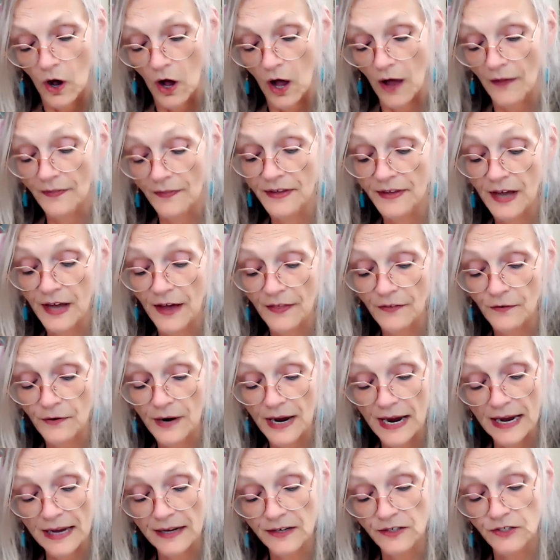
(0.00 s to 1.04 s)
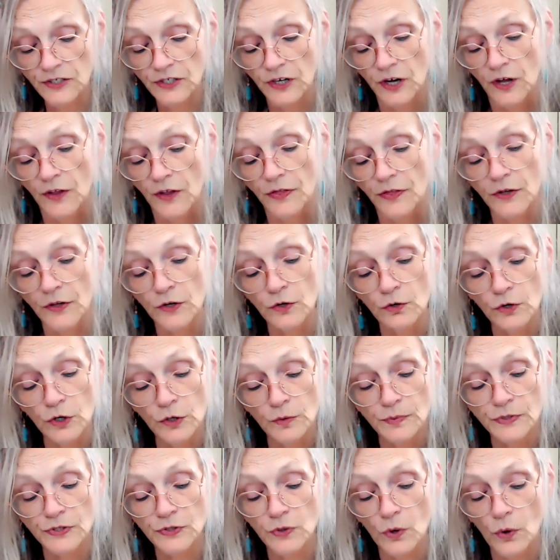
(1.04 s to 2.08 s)
On the other hand, the
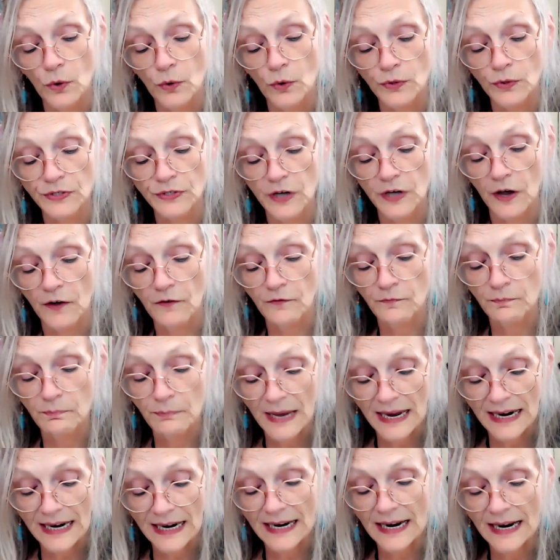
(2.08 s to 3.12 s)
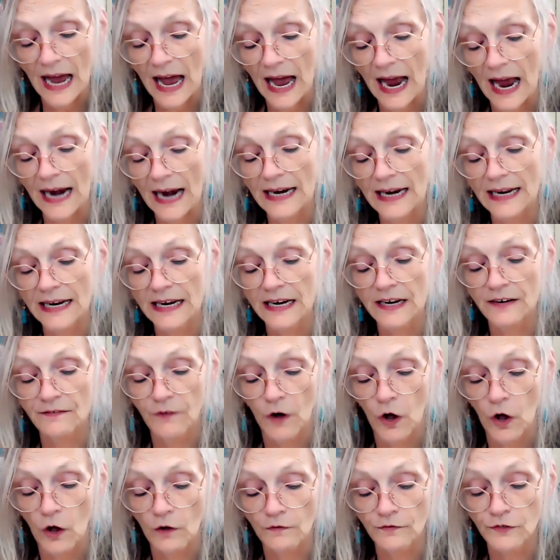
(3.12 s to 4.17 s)
group souls of many highly
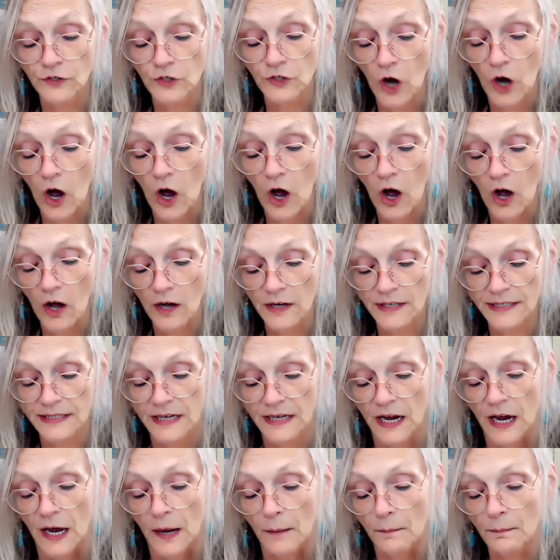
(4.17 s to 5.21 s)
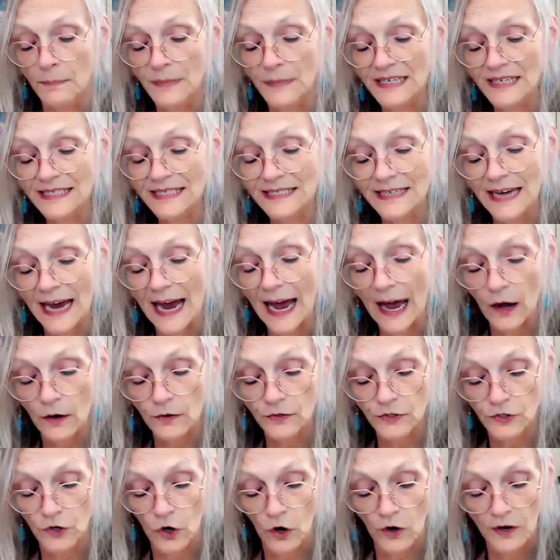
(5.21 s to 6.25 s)
evolved dogs miss
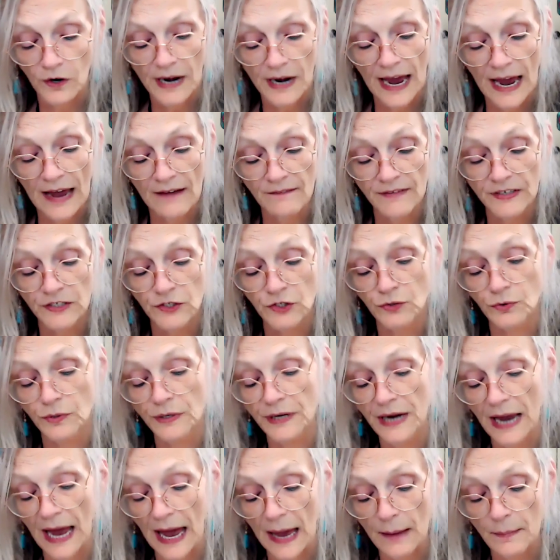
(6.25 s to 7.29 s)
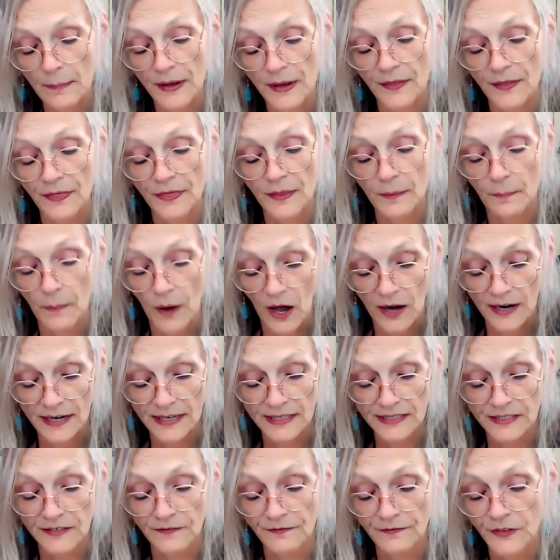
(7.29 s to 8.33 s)
out on having to inhabit the
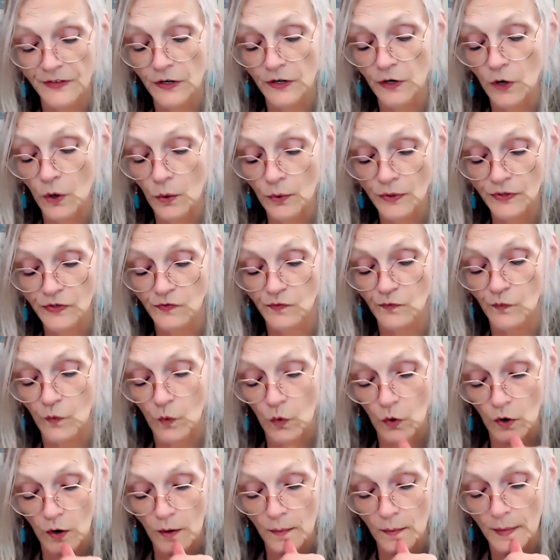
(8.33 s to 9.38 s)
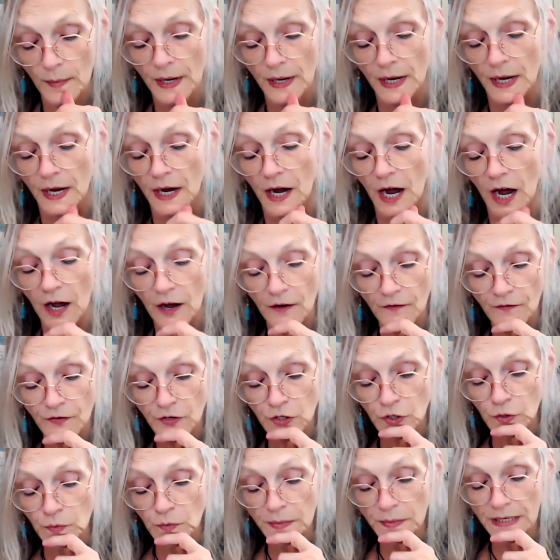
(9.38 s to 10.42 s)
bodies of the lowest form of
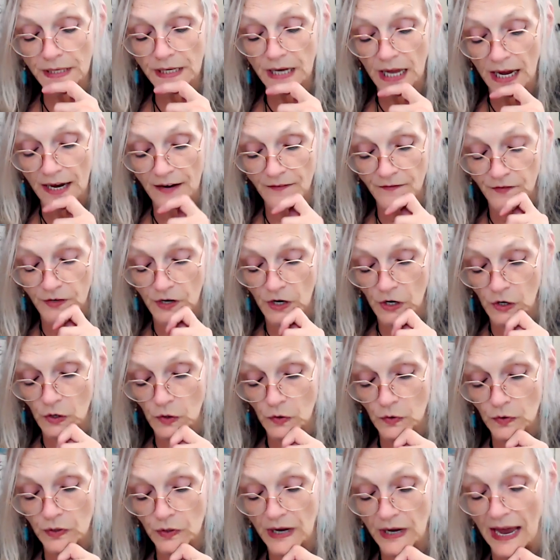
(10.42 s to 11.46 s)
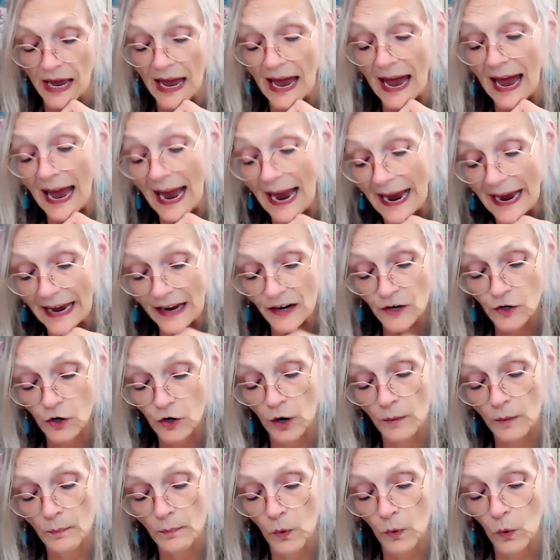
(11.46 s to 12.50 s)
human life known, and
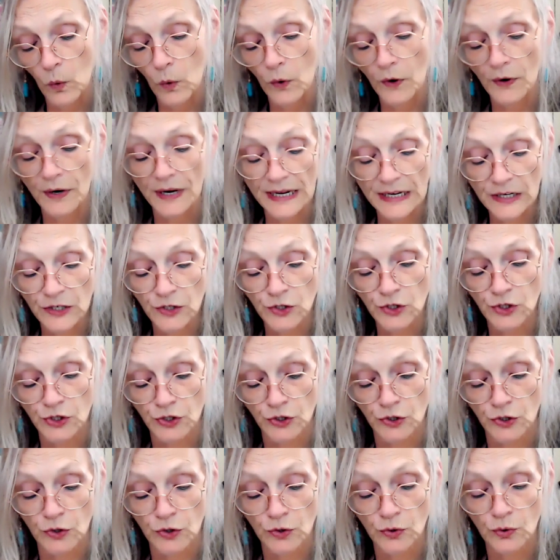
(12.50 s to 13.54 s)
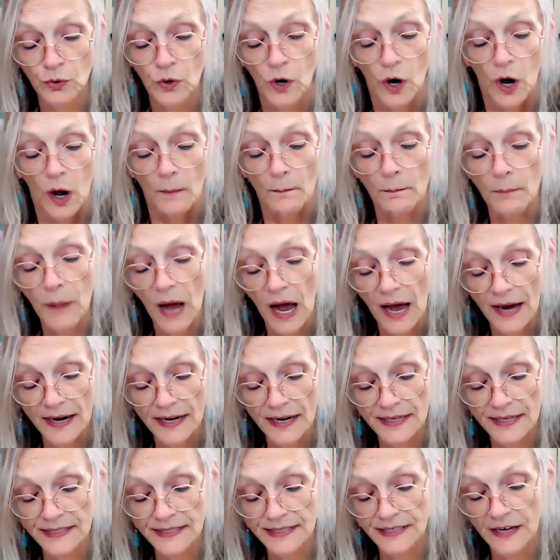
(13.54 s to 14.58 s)
are born into
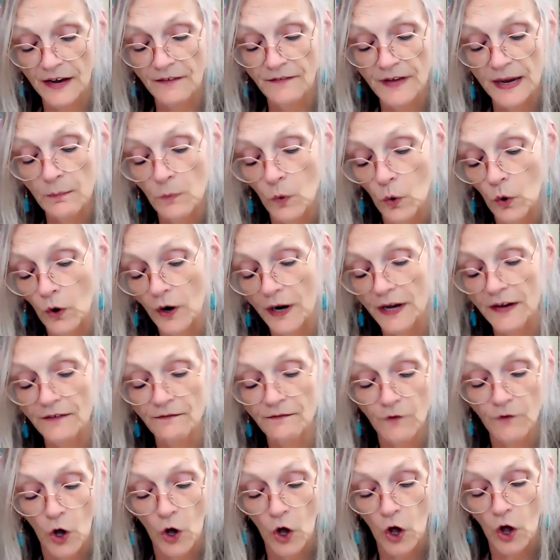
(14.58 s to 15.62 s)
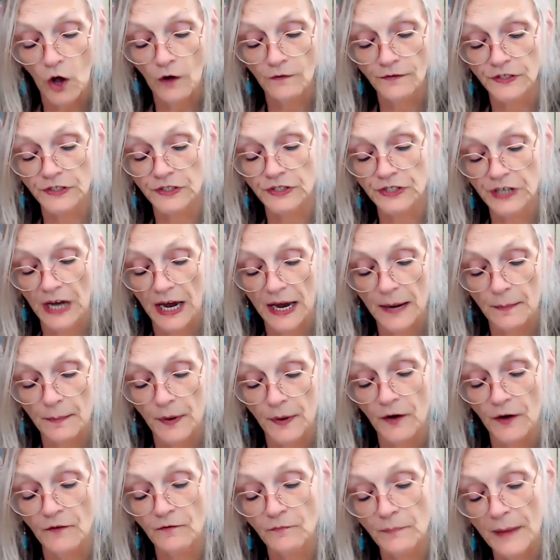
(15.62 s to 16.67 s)
bodies of a more evolved type
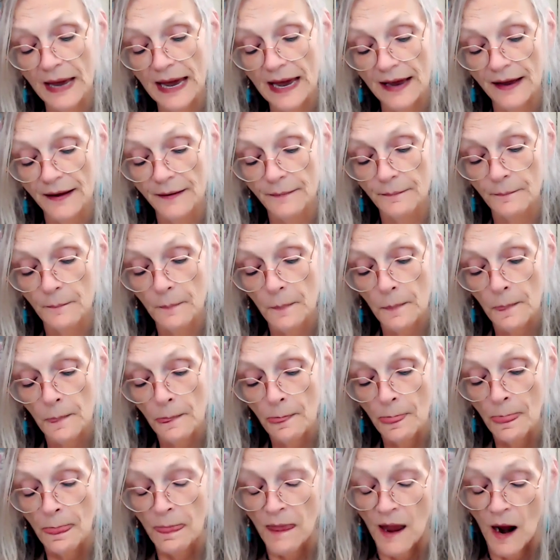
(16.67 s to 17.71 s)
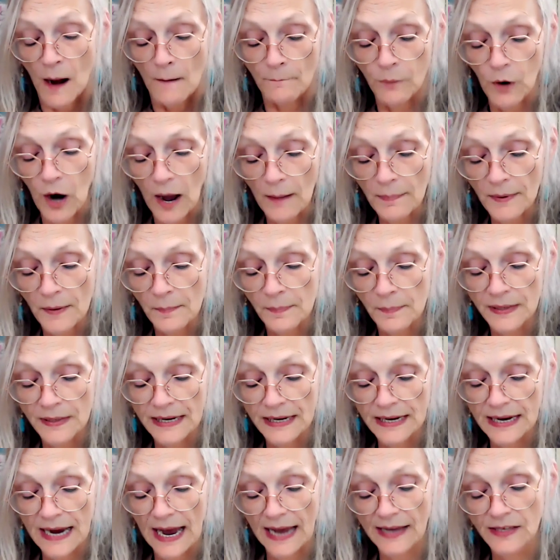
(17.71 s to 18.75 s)
of man,
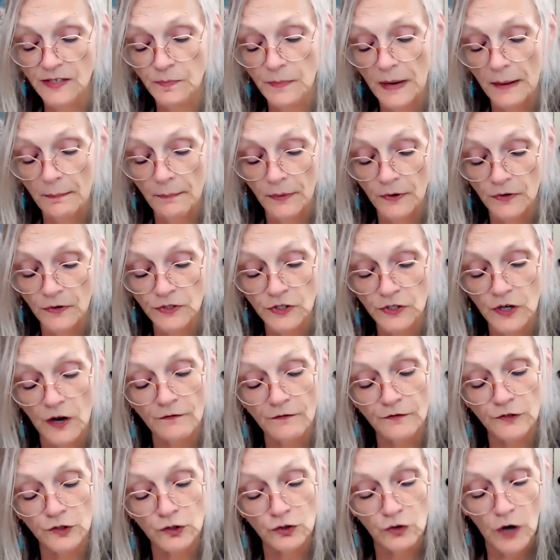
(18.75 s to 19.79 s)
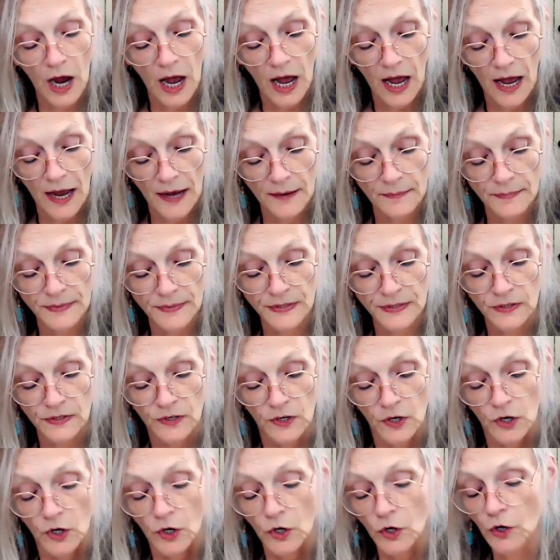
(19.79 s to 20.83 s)
probably as members of tribes
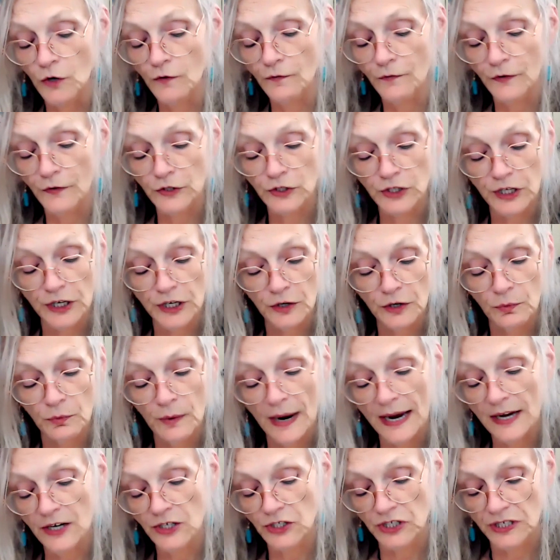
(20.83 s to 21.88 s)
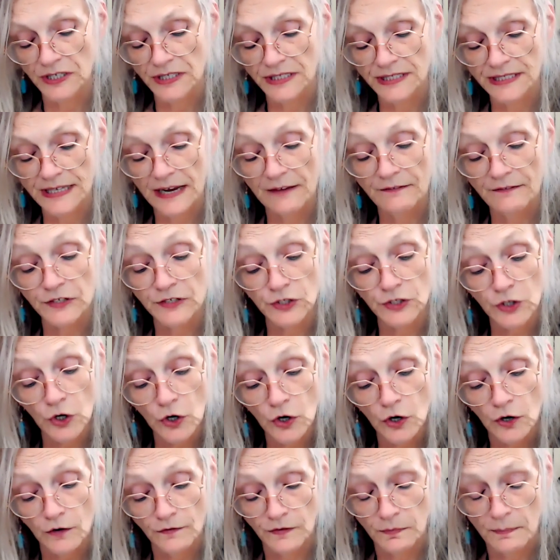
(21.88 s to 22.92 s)
who for generations have
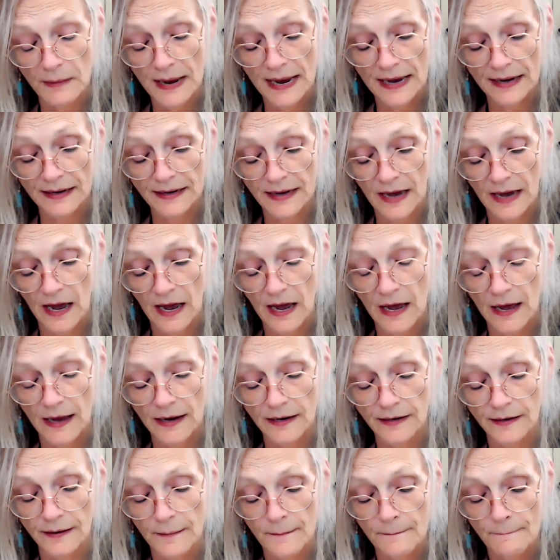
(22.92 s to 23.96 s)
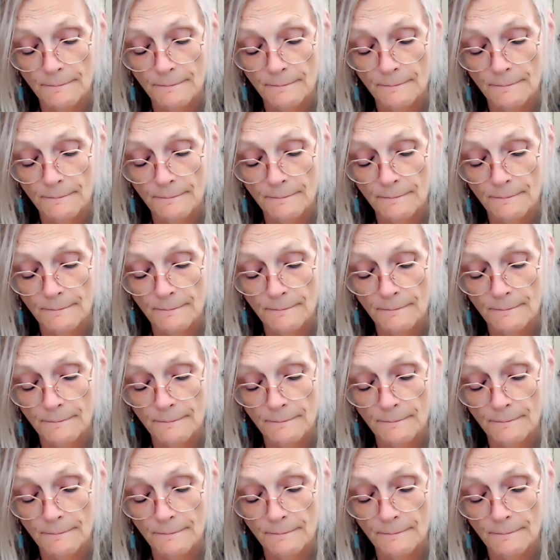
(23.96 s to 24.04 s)
served mankind.